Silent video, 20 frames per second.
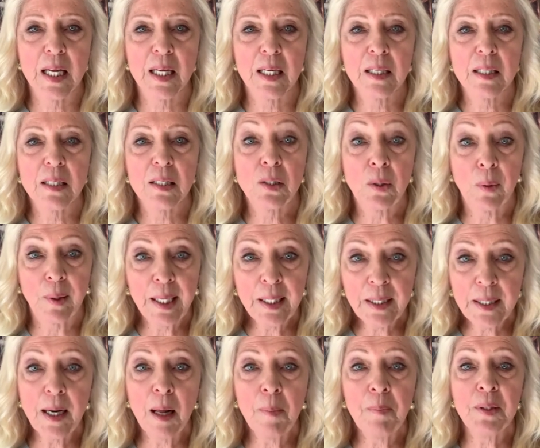So I
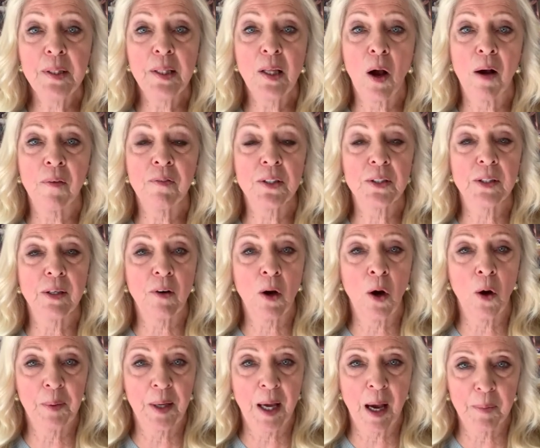ended up in the office of a
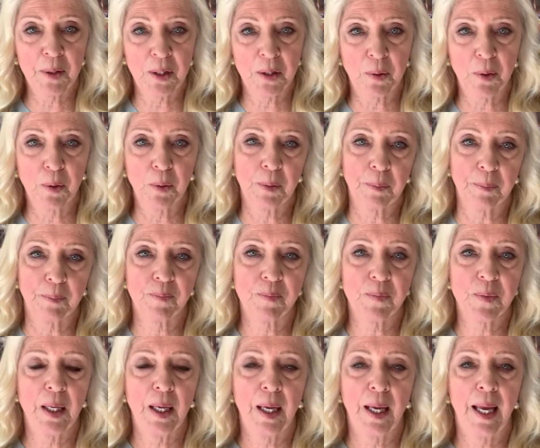homeopathy group,
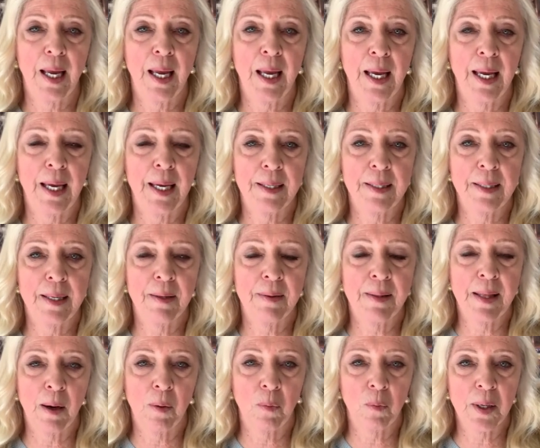and
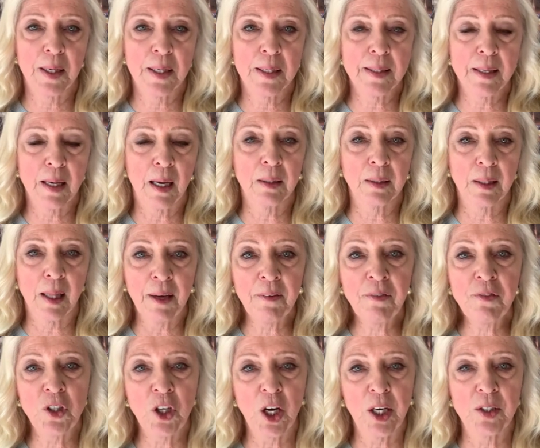that was a
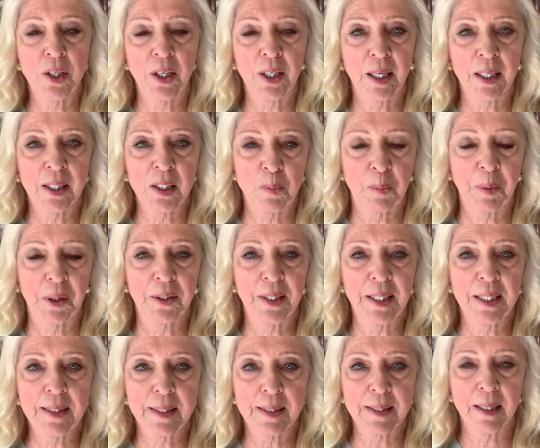life-changing
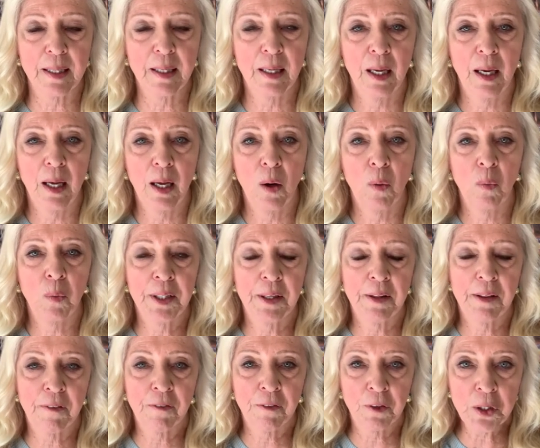experience. One of
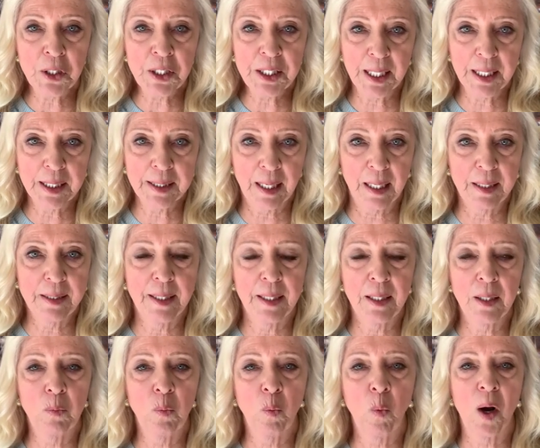the first things I
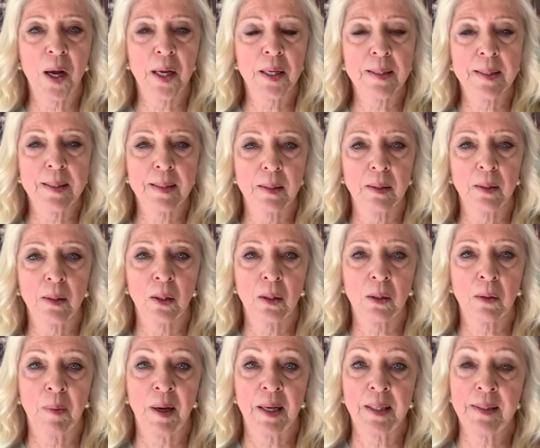did was
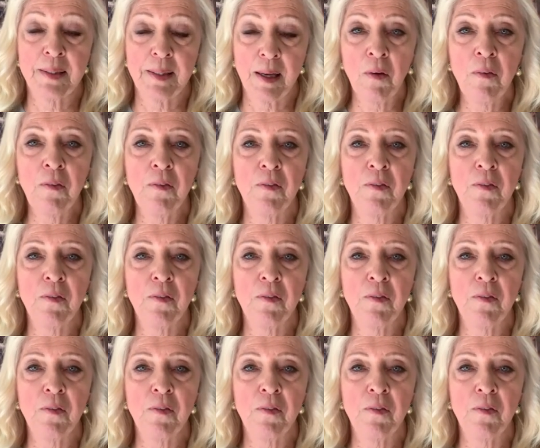look myself